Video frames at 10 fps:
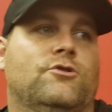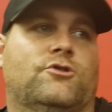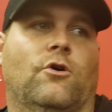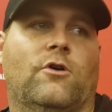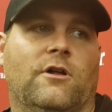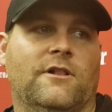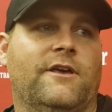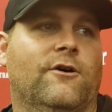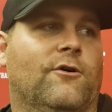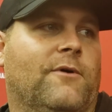So
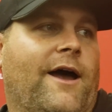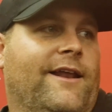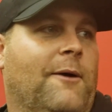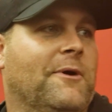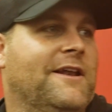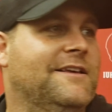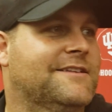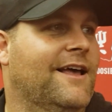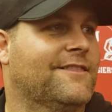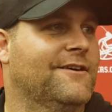Khalil, right, I mean, he's
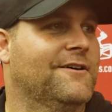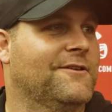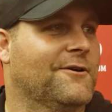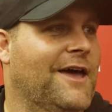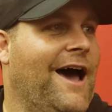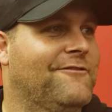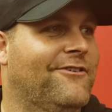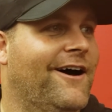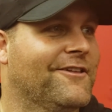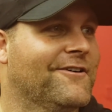like the
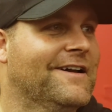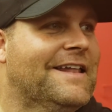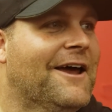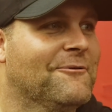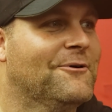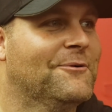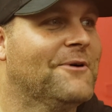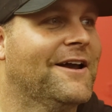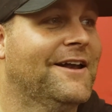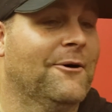godfather in that room
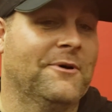right now,